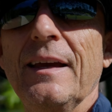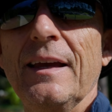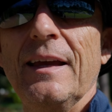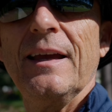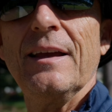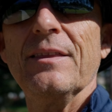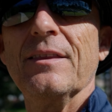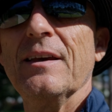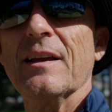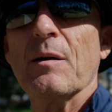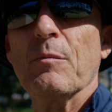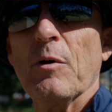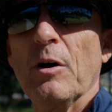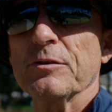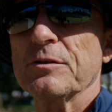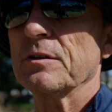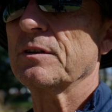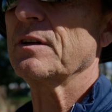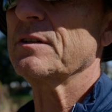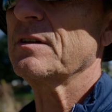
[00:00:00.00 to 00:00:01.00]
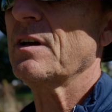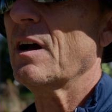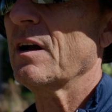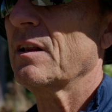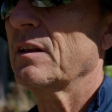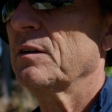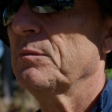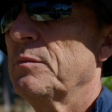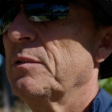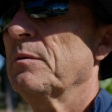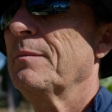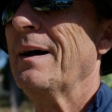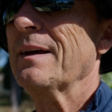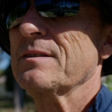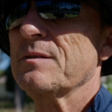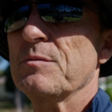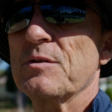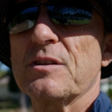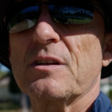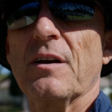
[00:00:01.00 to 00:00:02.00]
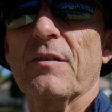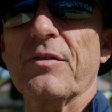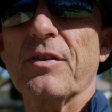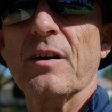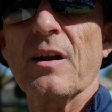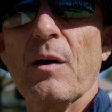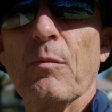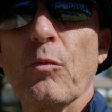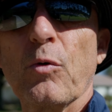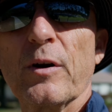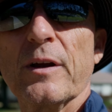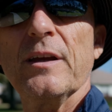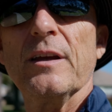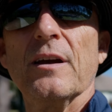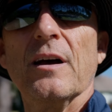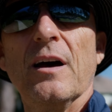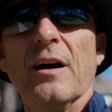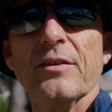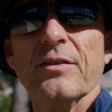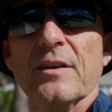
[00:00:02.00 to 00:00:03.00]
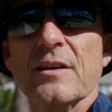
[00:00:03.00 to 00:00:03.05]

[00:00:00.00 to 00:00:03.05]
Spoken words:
And then I'm also going to talk a little bit about some stuff that I'm working on,